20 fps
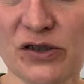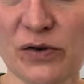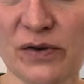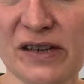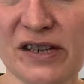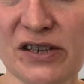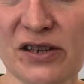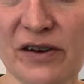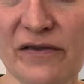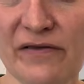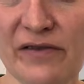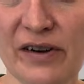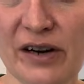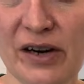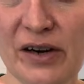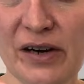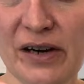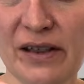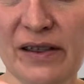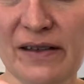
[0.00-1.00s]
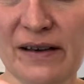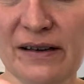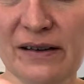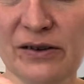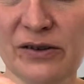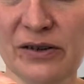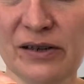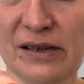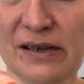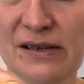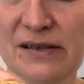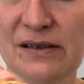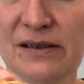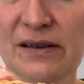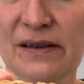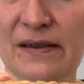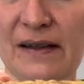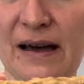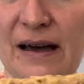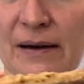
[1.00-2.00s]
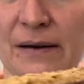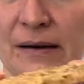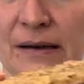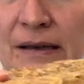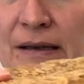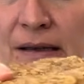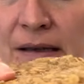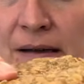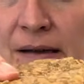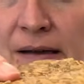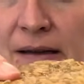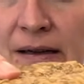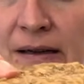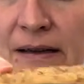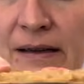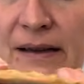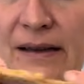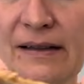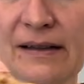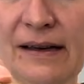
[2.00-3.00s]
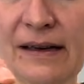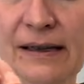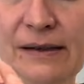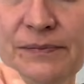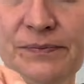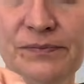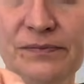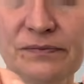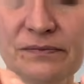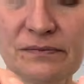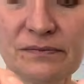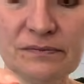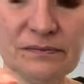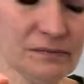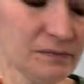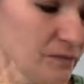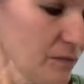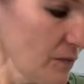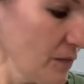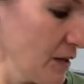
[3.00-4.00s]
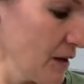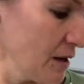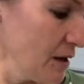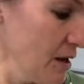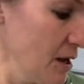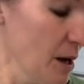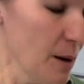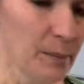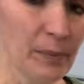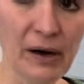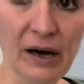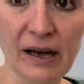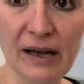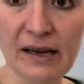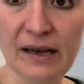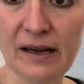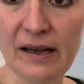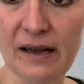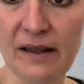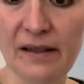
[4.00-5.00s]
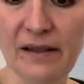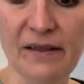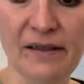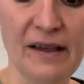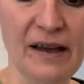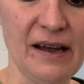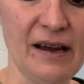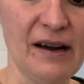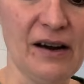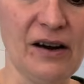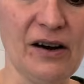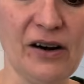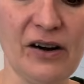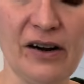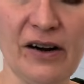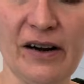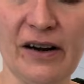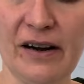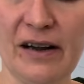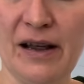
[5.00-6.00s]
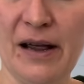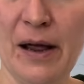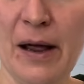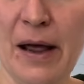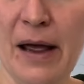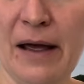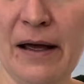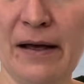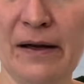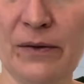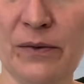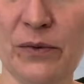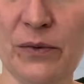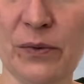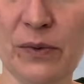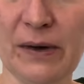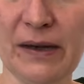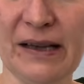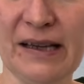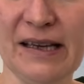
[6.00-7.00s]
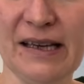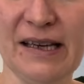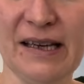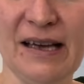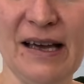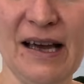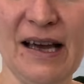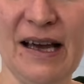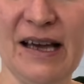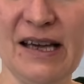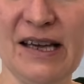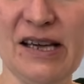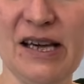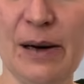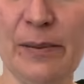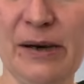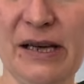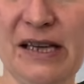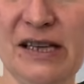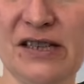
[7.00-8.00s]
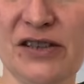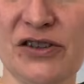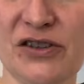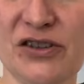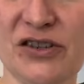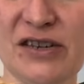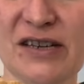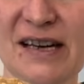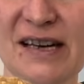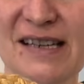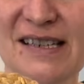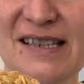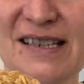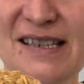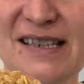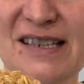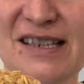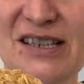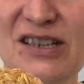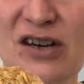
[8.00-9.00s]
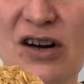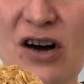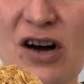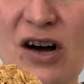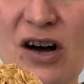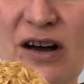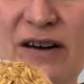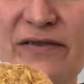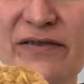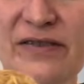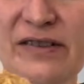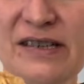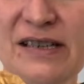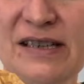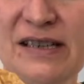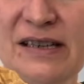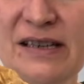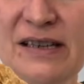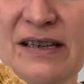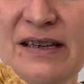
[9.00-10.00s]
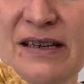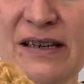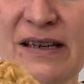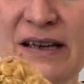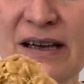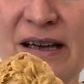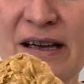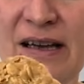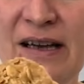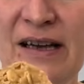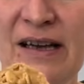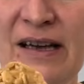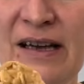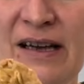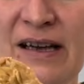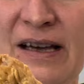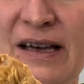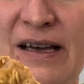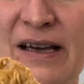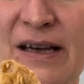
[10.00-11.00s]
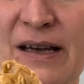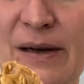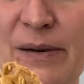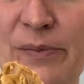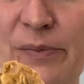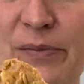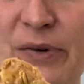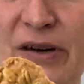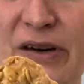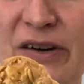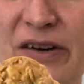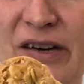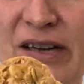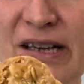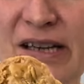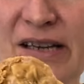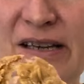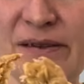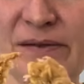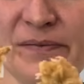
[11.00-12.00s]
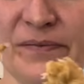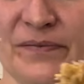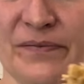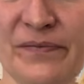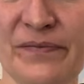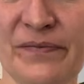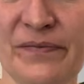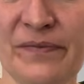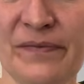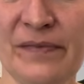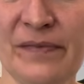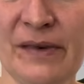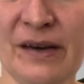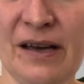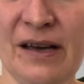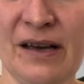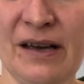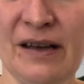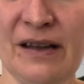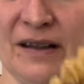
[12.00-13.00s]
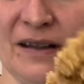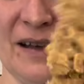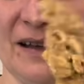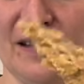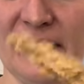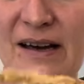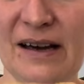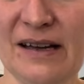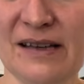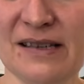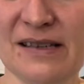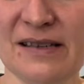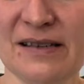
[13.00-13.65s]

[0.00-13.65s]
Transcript: So these are very thin cookies. Look at that. Like that. But they are really yummy. They're nice and soft and buttery, like that.